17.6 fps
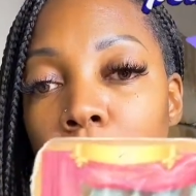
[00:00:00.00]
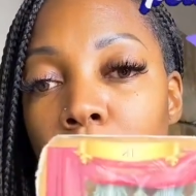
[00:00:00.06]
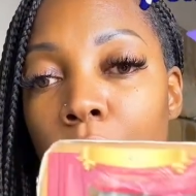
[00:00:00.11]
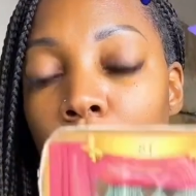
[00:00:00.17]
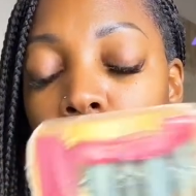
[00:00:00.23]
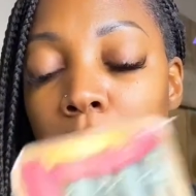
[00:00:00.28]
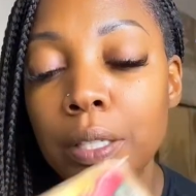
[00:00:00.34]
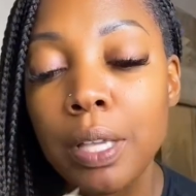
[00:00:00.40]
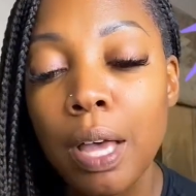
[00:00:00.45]

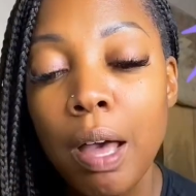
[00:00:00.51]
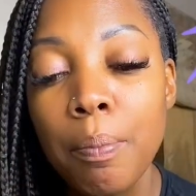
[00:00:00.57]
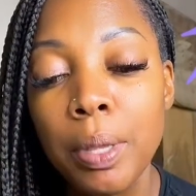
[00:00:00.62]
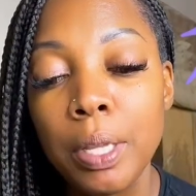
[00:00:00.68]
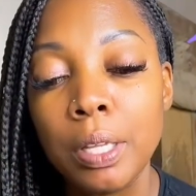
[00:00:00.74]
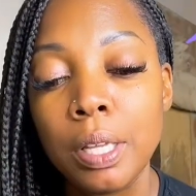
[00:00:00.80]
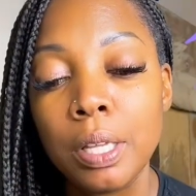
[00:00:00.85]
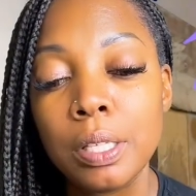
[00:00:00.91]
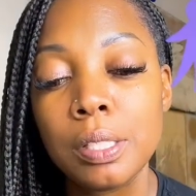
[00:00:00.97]
Divine timing
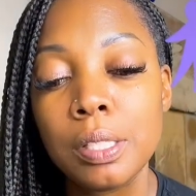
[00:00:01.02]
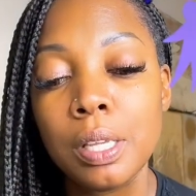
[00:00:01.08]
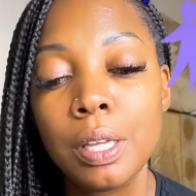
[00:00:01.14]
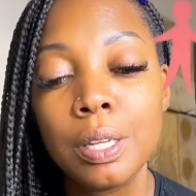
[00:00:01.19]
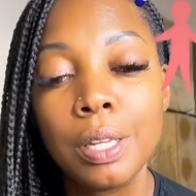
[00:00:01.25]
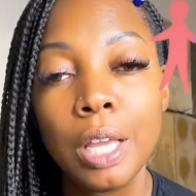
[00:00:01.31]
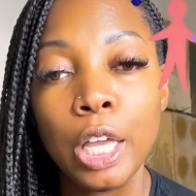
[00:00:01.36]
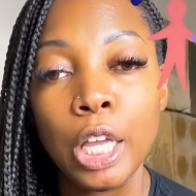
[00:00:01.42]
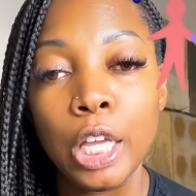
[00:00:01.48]
kicks
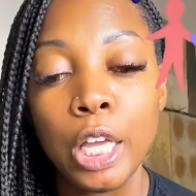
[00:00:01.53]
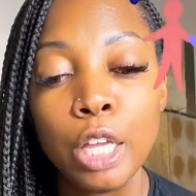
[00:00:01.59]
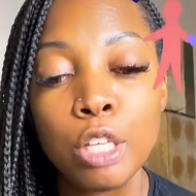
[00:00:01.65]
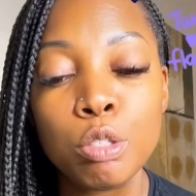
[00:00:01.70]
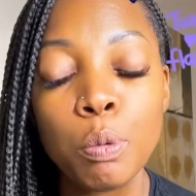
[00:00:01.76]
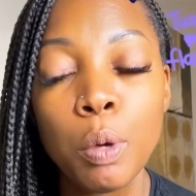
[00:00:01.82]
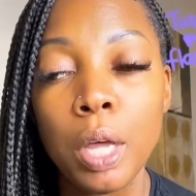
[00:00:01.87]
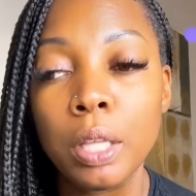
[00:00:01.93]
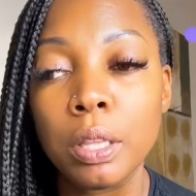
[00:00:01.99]
in, and guess
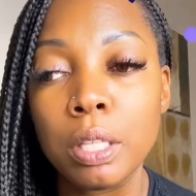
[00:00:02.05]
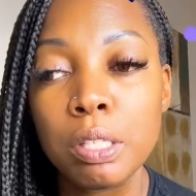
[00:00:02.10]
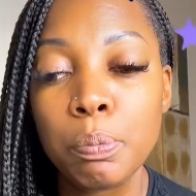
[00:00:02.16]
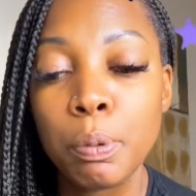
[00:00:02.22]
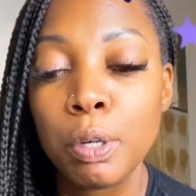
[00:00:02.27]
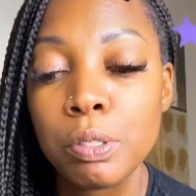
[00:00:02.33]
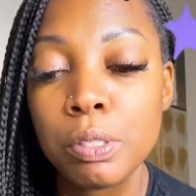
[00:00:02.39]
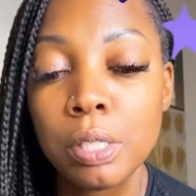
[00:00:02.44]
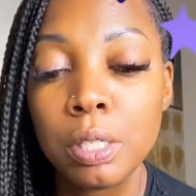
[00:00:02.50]
what? This
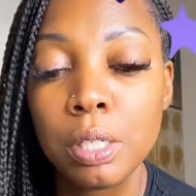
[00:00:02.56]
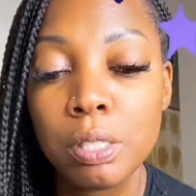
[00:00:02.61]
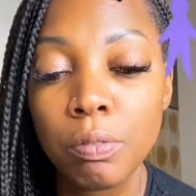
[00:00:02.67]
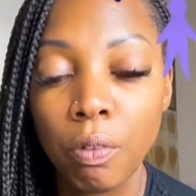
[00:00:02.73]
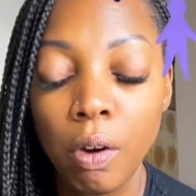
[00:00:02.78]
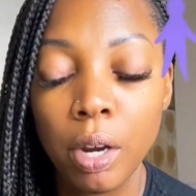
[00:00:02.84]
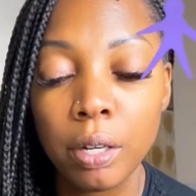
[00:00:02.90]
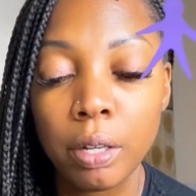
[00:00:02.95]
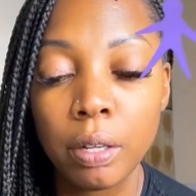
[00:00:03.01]
person is
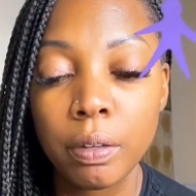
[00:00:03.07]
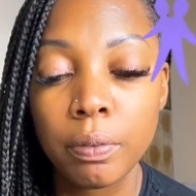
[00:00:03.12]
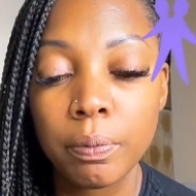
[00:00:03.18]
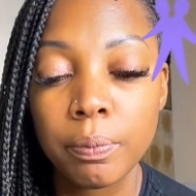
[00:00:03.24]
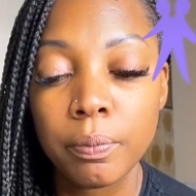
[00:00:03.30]
running.